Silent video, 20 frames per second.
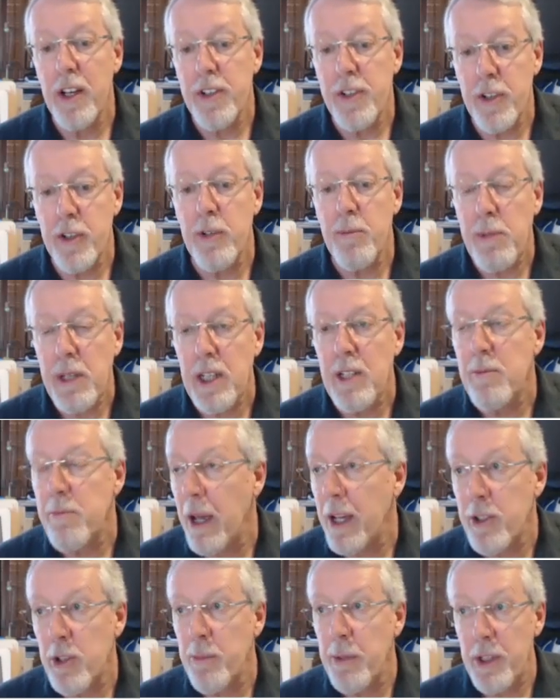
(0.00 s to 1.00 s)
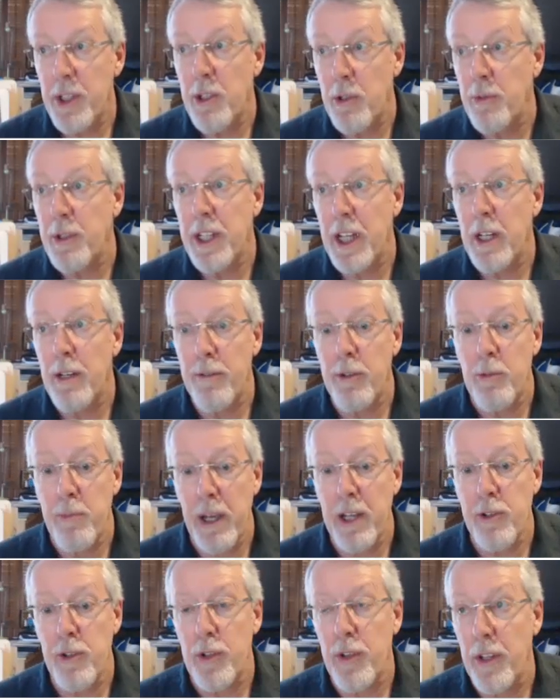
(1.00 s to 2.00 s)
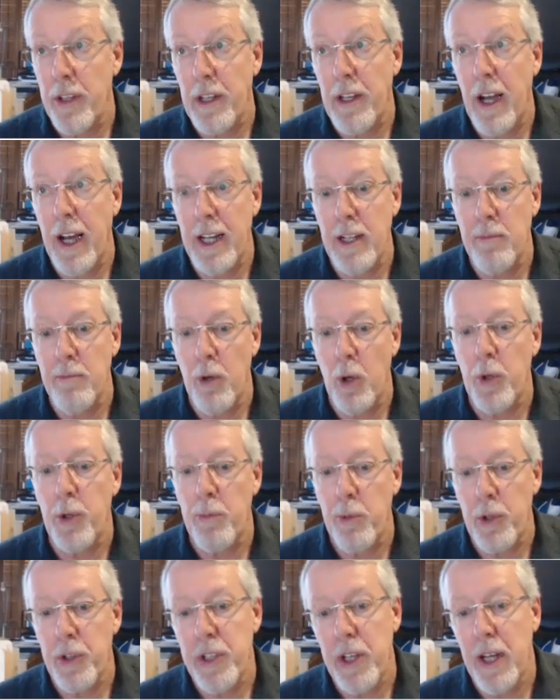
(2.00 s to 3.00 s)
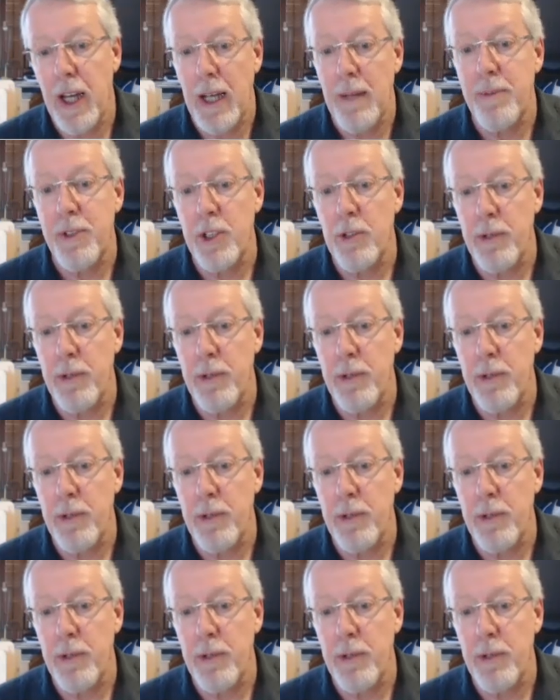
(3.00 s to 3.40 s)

to the mean measurement that you'd get if you measured the item multiple times.